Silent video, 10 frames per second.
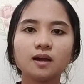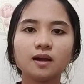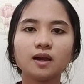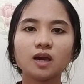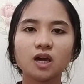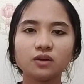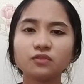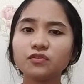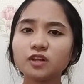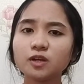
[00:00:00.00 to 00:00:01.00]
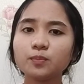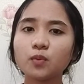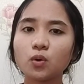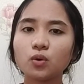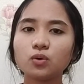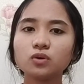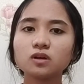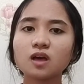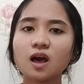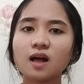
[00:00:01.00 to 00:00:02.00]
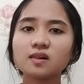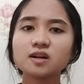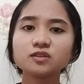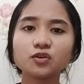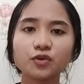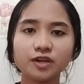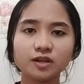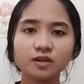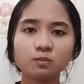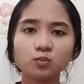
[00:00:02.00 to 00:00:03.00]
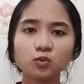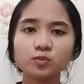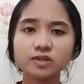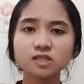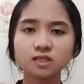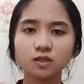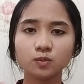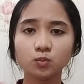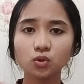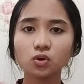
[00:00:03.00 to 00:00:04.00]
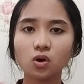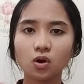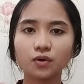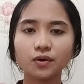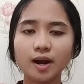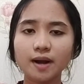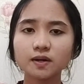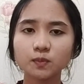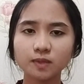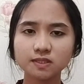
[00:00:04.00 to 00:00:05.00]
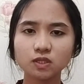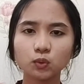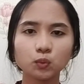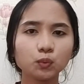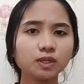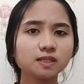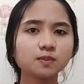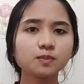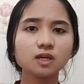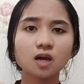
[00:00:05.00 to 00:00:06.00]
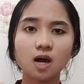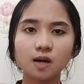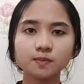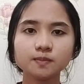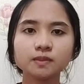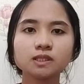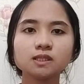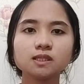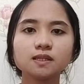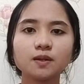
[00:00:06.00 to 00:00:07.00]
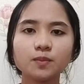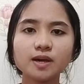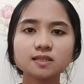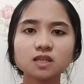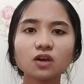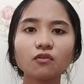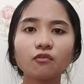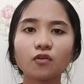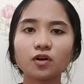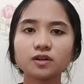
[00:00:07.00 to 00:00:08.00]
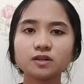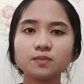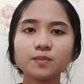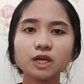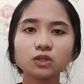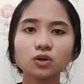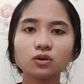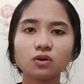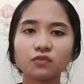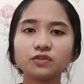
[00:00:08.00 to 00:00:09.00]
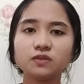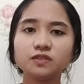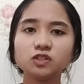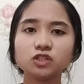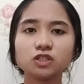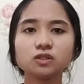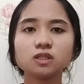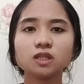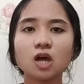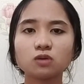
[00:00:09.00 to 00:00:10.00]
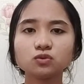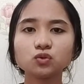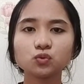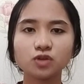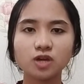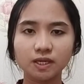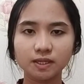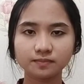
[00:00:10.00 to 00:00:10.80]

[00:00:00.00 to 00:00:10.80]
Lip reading: And Filippo Calandri published a book on arithmetic which became the basic for the method of division known today.